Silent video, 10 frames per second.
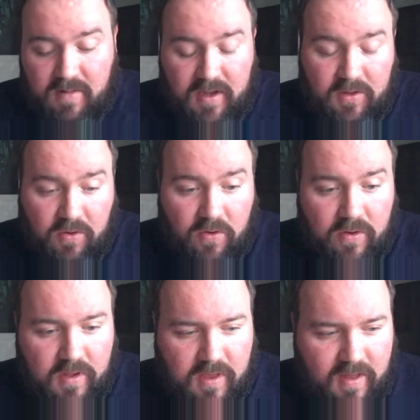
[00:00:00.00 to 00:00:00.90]
I don't
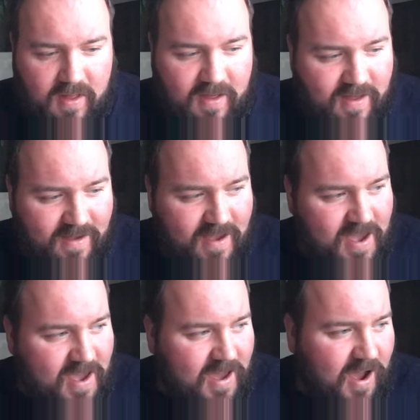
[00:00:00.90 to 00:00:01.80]
know,
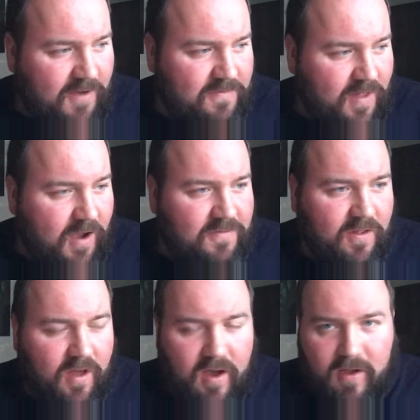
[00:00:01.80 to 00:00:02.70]

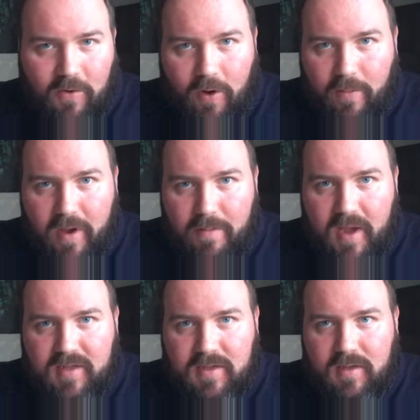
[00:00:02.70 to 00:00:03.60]
after that it got a bit
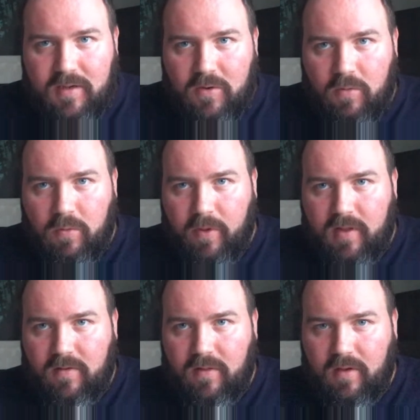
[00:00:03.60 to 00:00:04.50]
messy. We
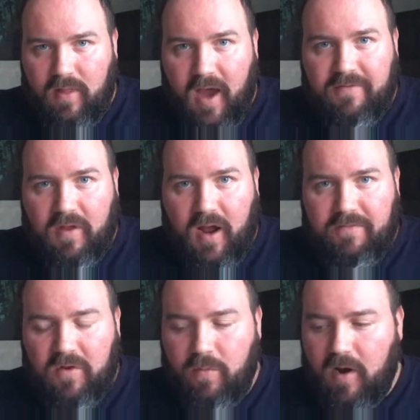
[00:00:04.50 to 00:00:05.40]
went to the
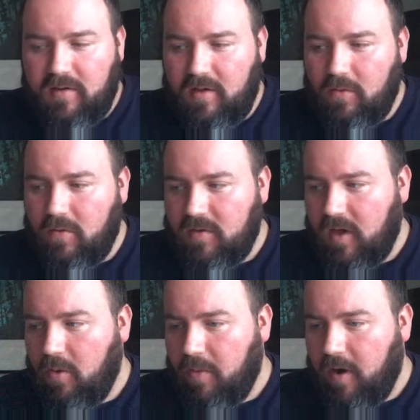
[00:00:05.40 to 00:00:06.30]
after party in the
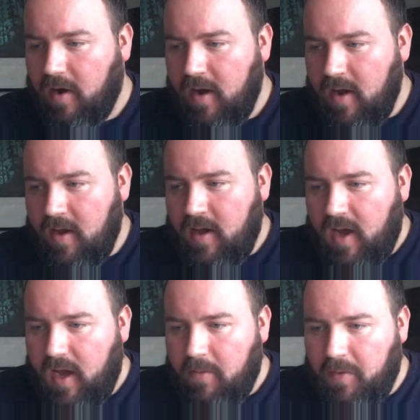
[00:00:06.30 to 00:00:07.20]
hotel bar.
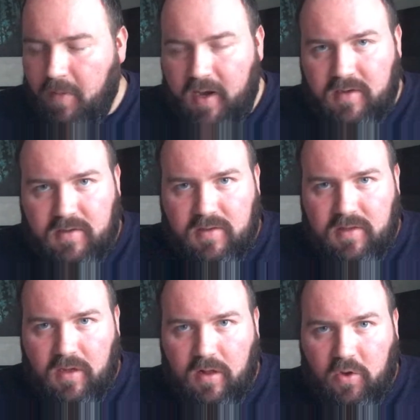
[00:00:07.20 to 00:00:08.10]
I'd managed to
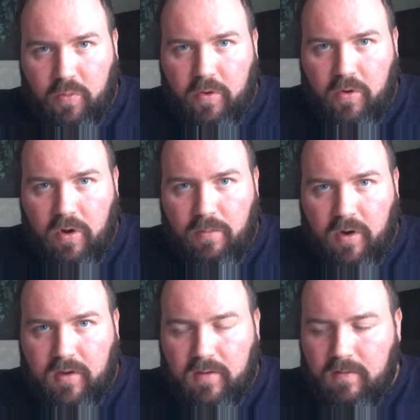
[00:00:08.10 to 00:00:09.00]
steal a KupoCon
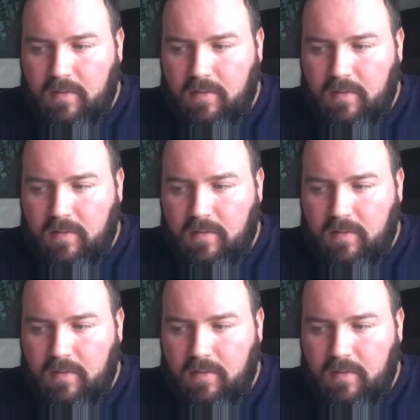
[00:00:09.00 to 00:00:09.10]
mug